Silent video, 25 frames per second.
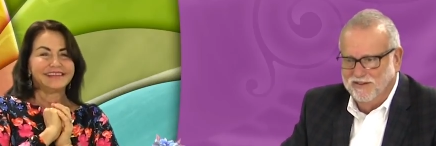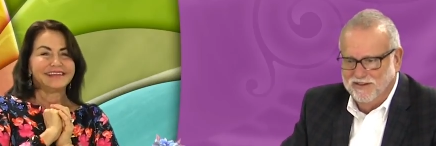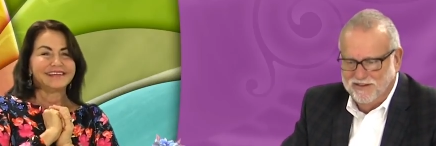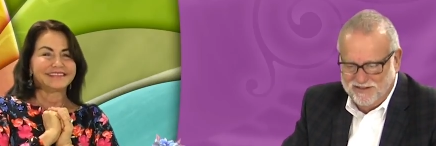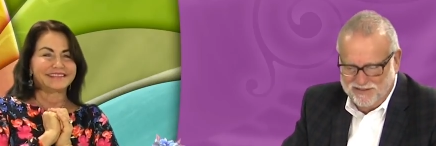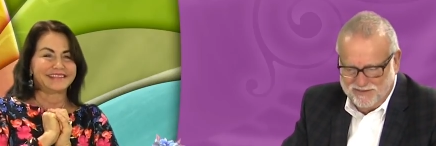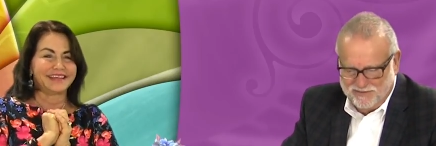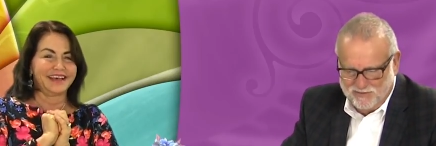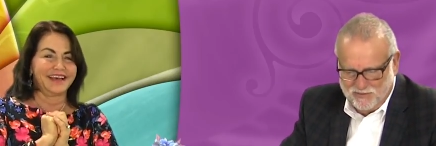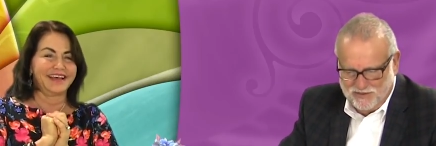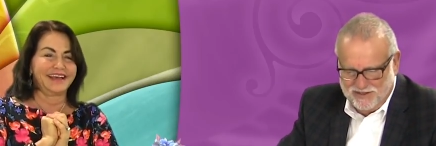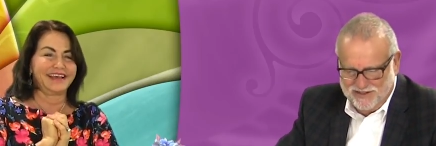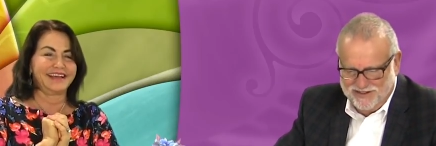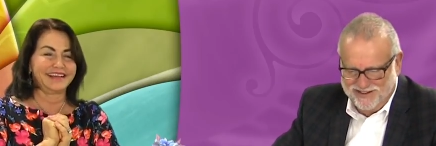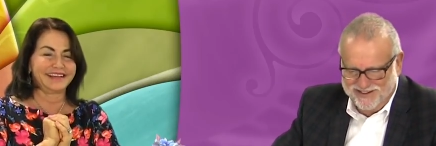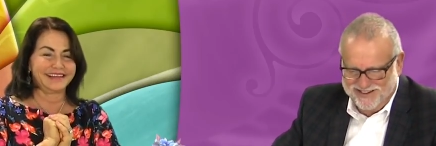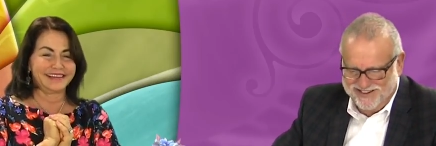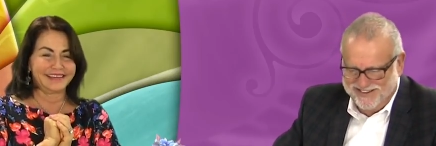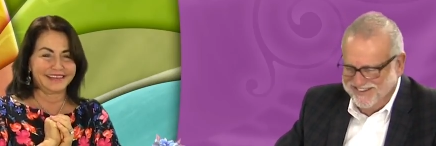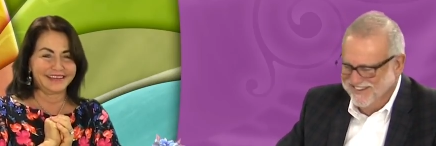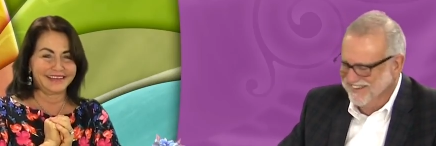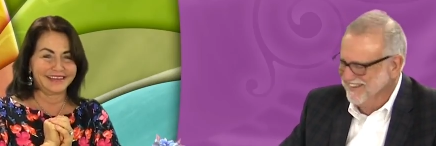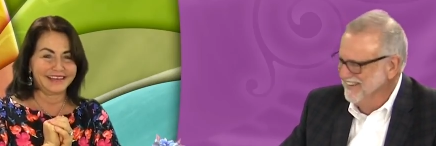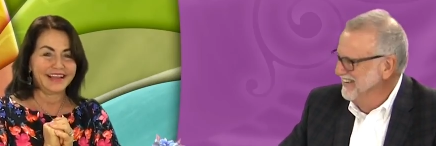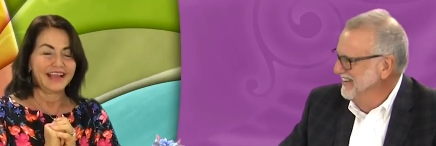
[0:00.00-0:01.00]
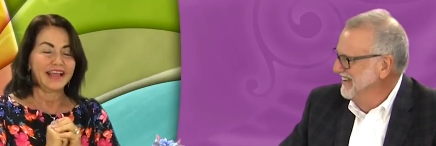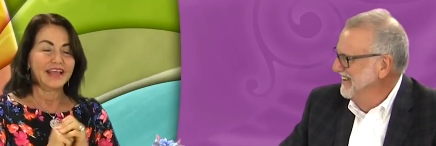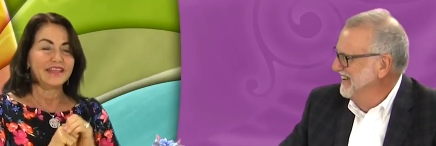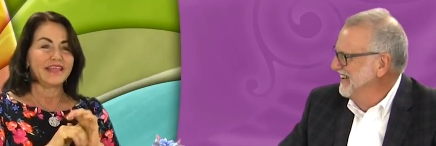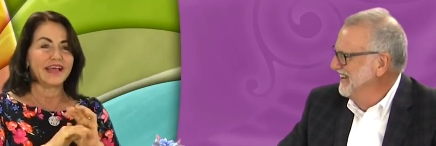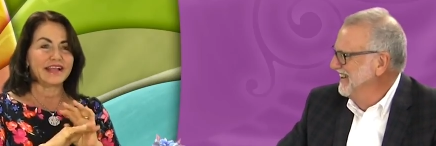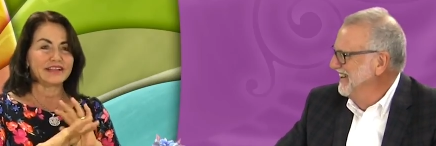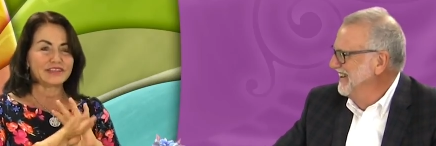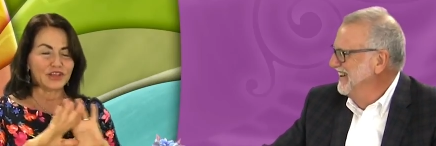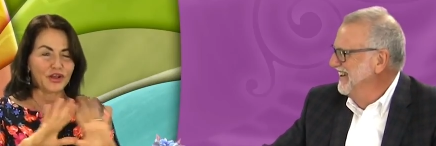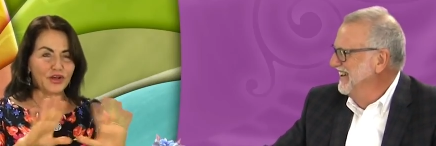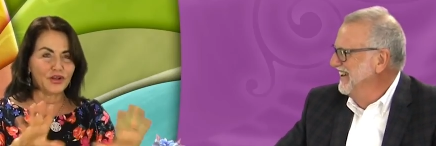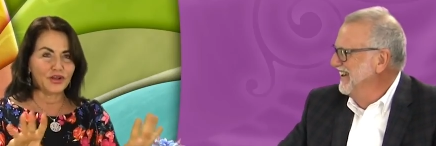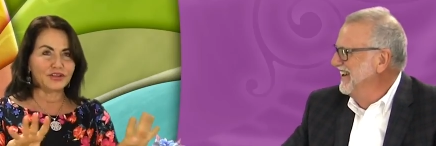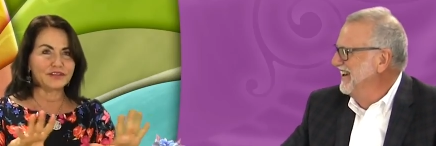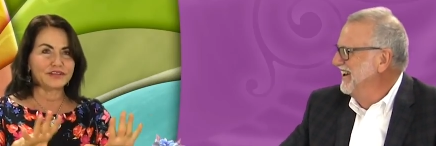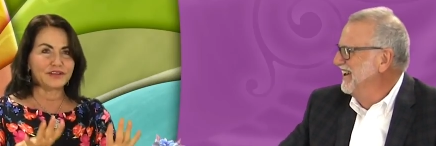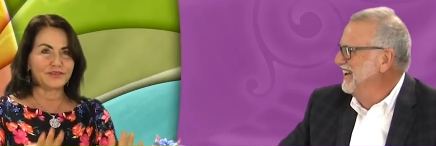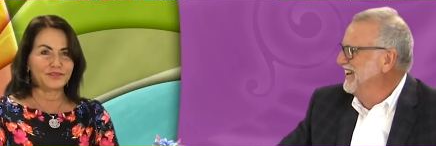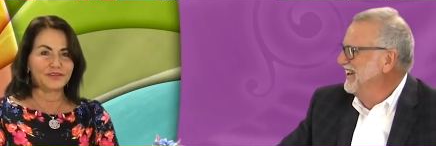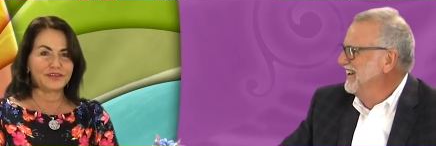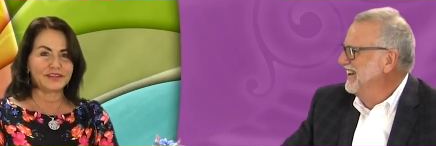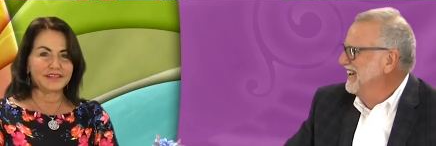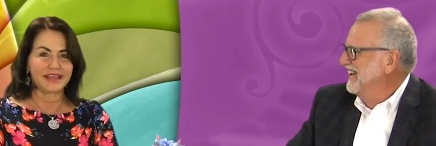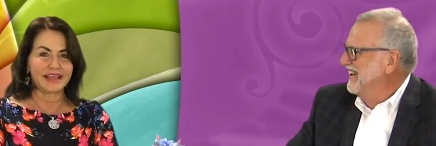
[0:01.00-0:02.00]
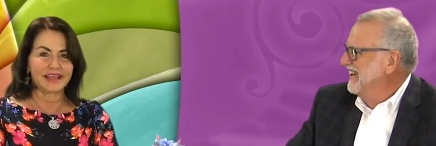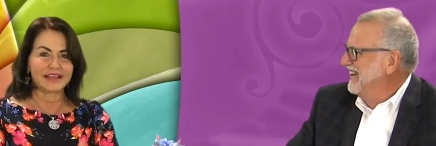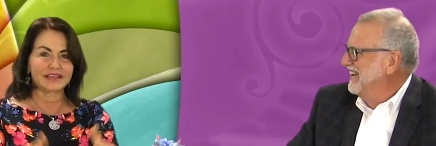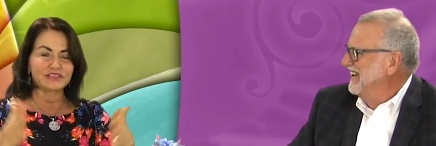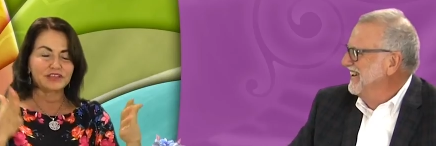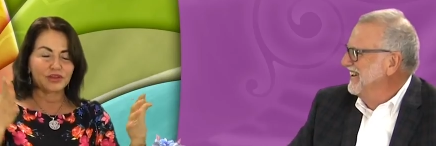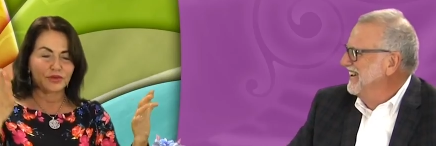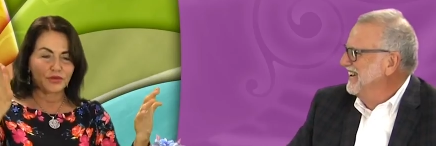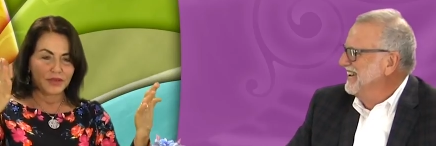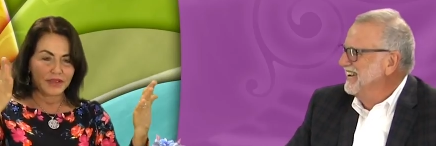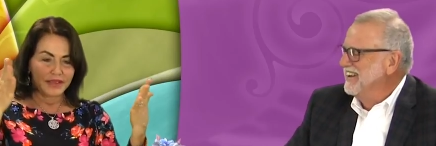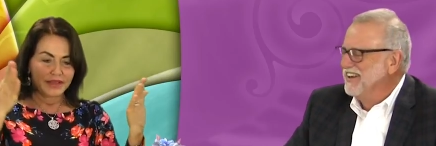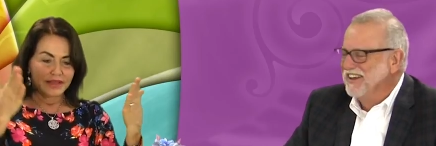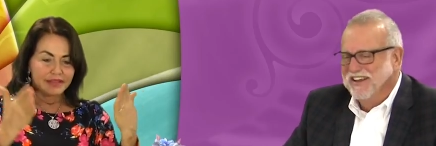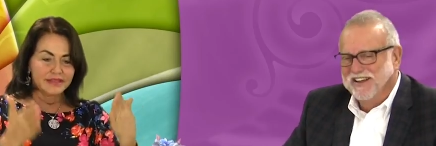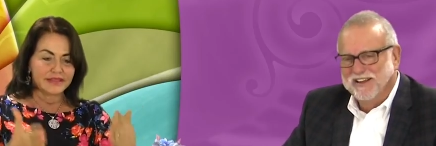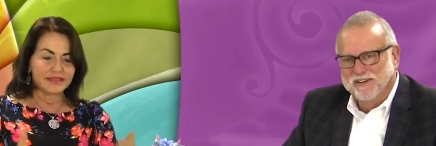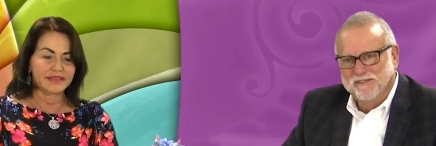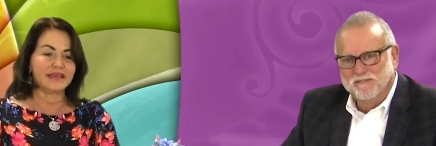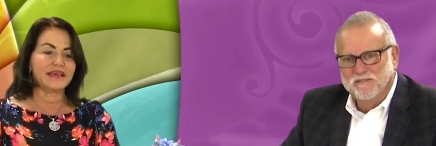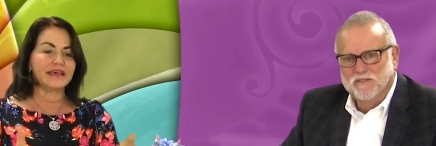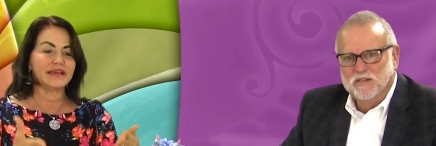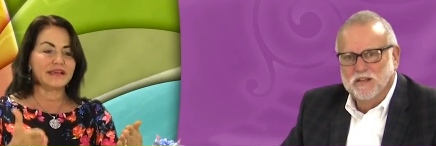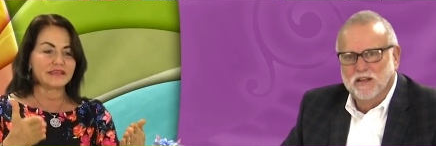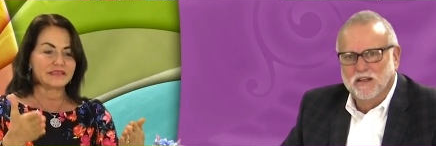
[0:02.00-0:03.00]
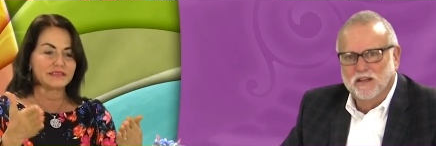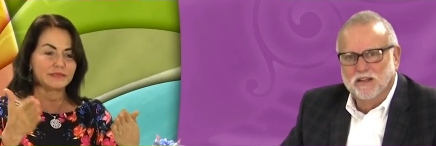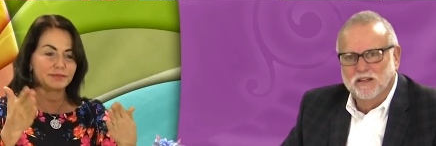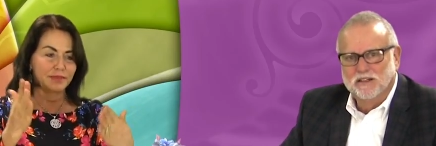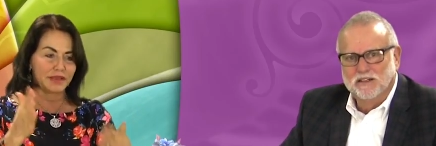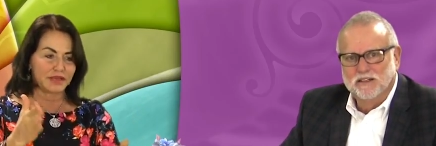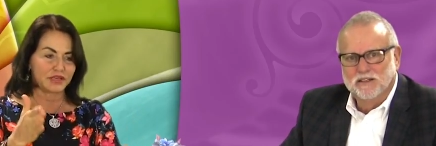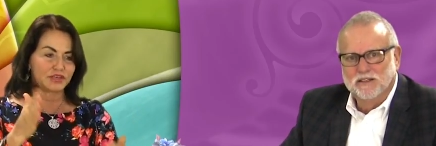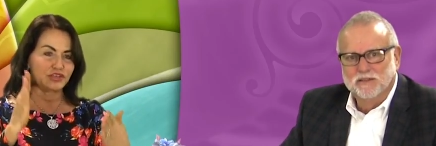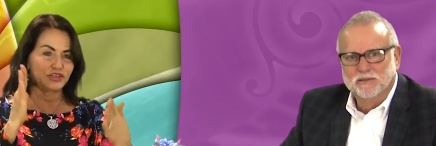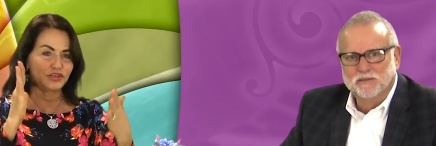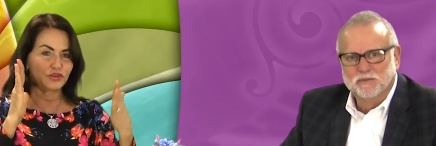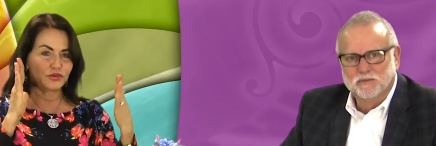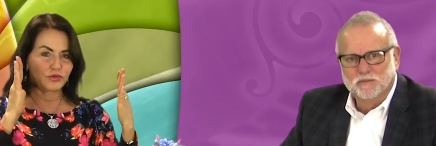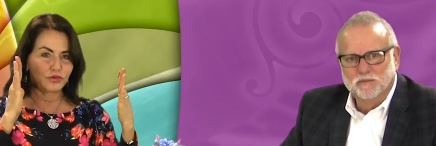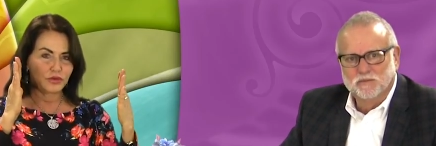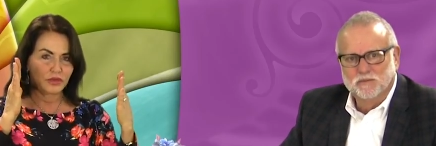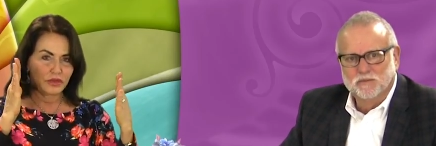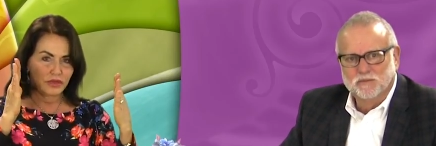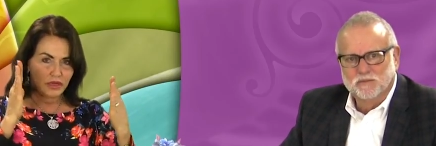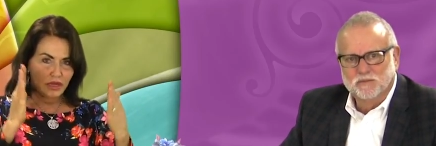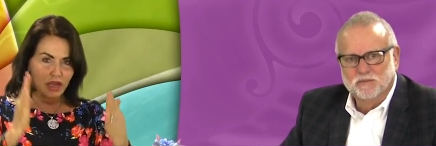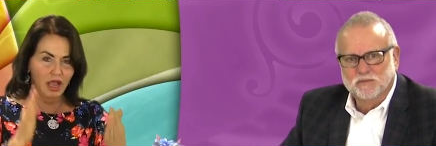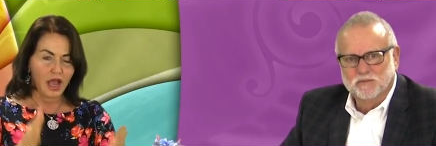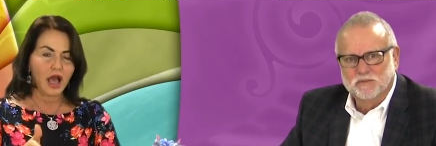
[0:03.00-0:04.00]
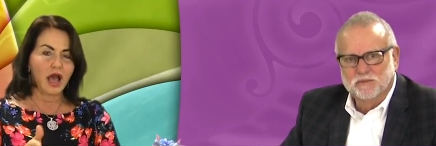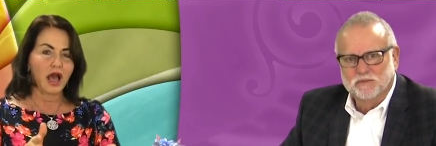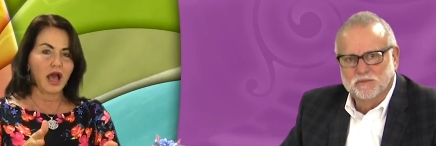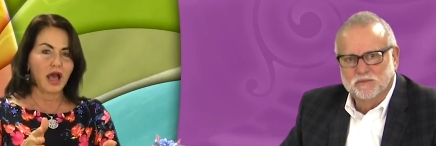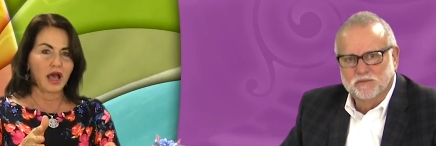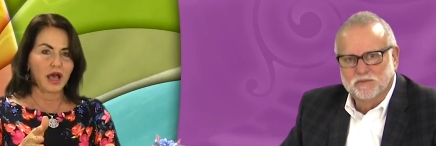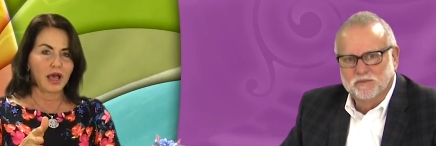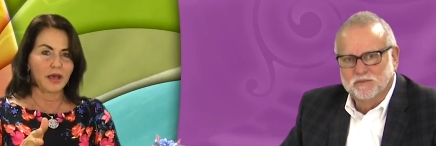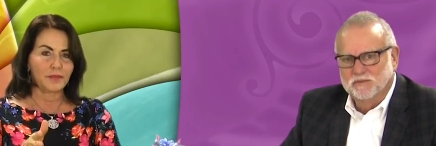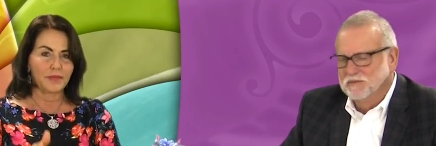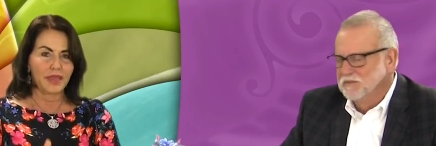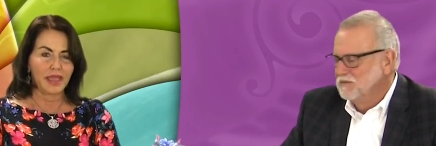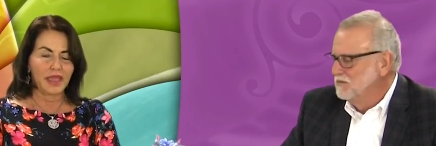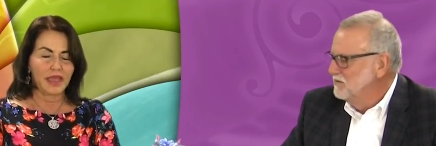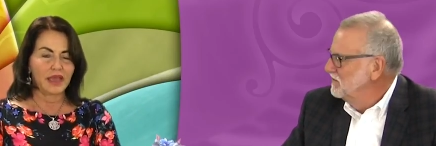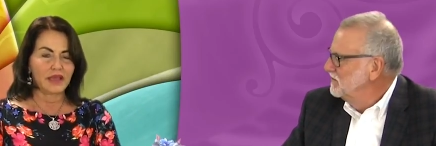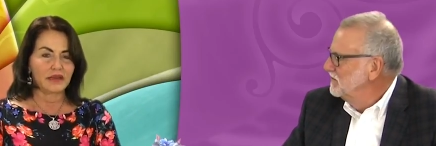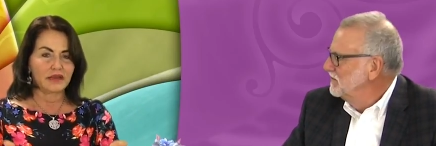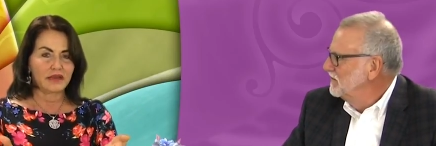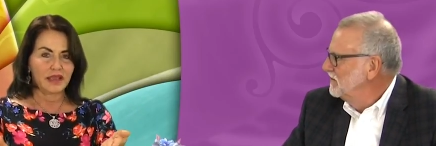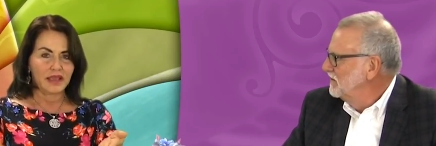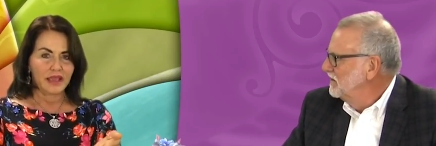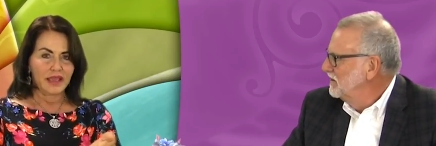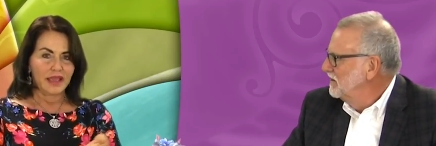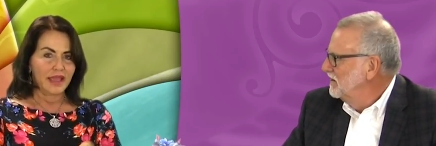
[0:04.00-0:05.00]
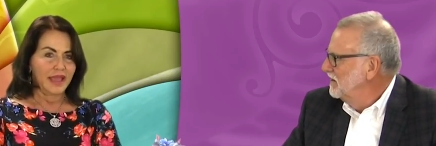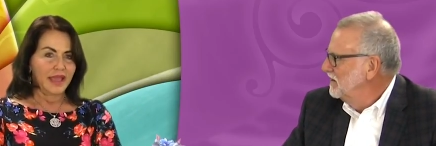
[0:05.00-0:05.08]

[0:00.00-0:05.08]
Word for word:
Speaker 1: So, that's a whole different thing. So this makes you calm and